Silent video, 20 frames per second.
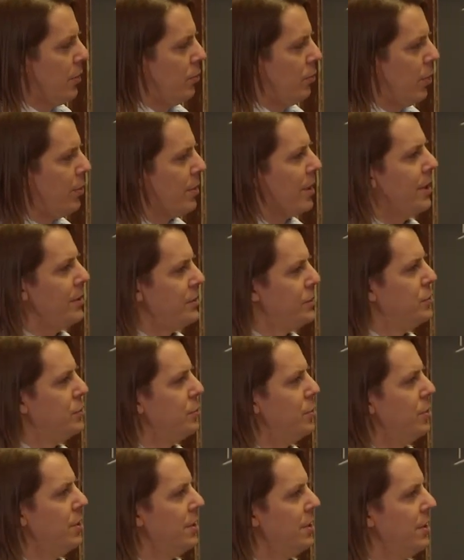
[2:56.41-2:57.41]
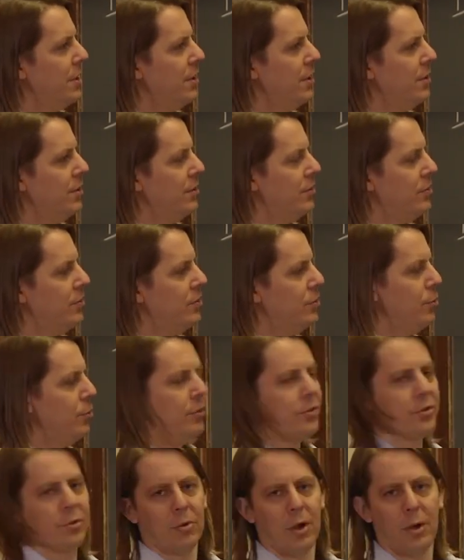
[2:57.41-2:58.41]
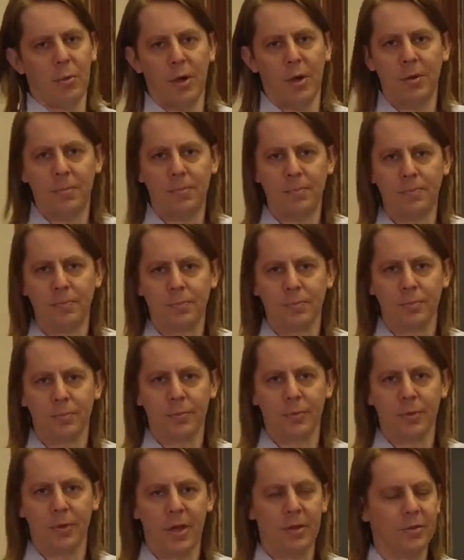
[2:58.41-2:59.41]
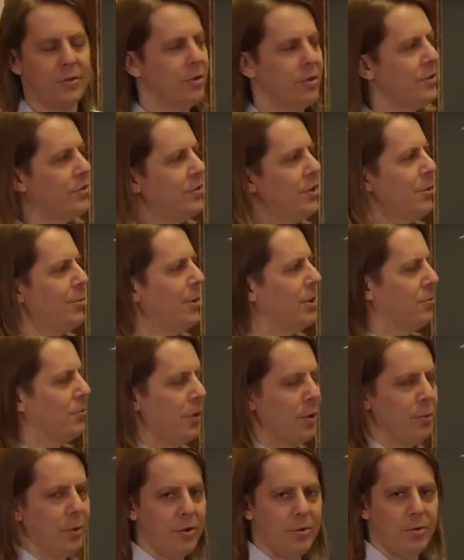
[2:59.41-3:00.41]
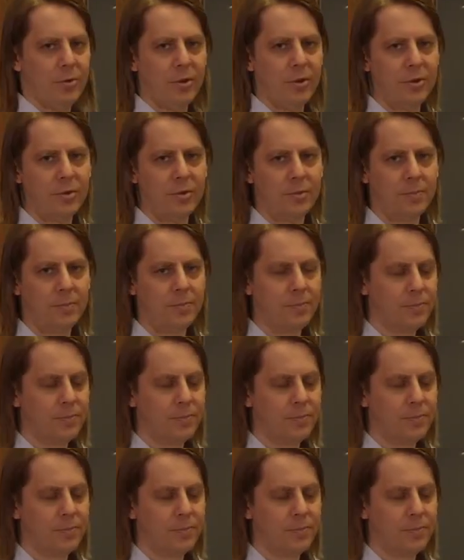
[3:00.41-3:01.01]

what we got to do is do this the right way. Okay, so let's think about the right way to do this.